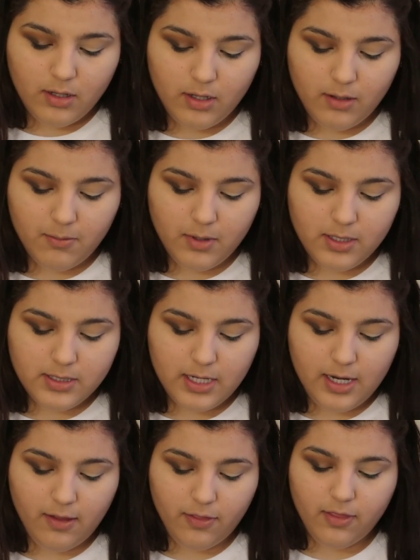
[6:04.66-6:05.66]
and I'm gonna
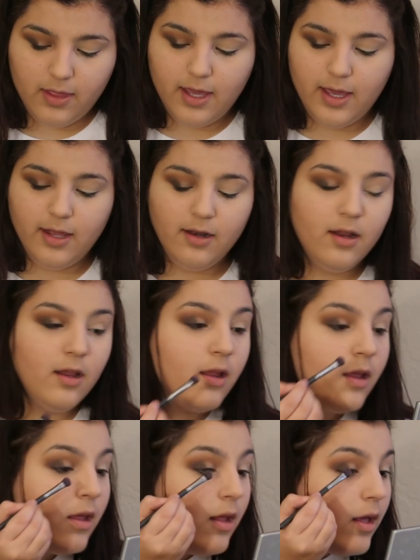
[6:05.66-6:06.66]
take that
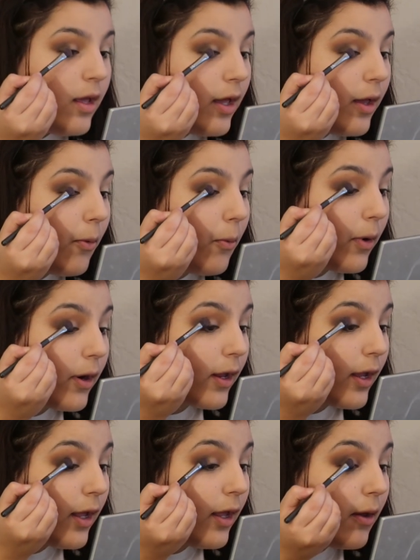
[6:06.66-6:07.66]
and
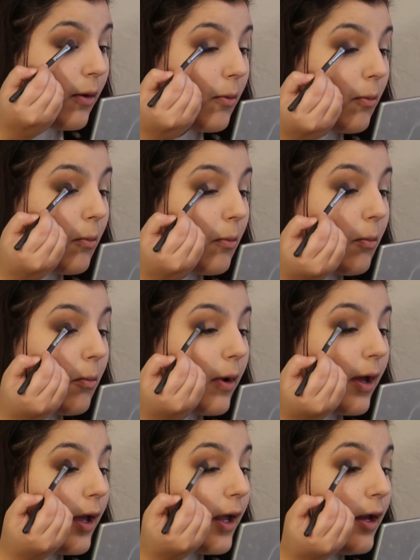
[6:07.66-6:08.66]
work it
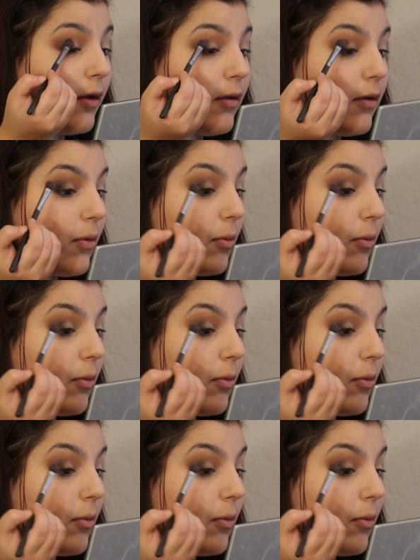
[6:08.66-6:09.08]
right